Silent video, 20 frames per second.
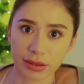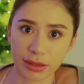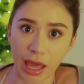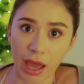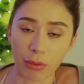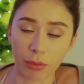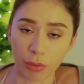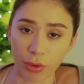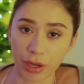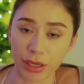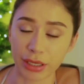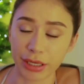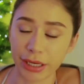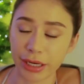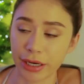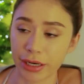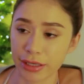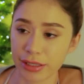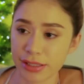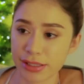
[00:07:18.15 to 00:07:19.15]
that 1
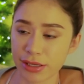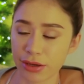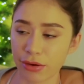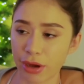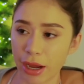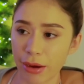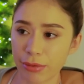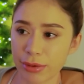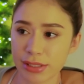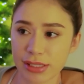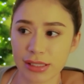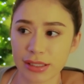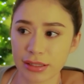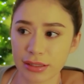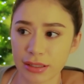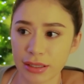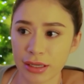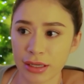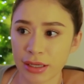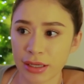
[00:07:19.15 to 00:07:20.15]
year, so I wasn't